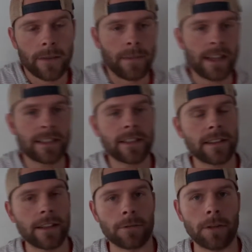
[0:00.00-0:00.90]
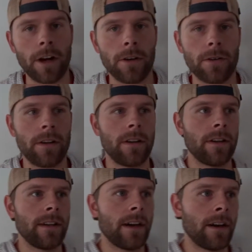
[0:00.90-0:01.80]
basically a row.
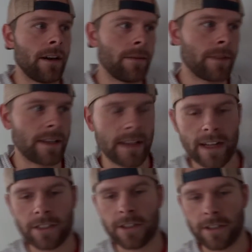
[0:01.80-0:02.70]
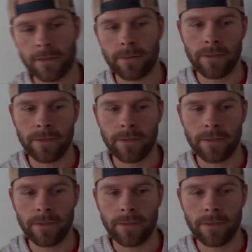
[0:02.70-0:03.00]
Not just your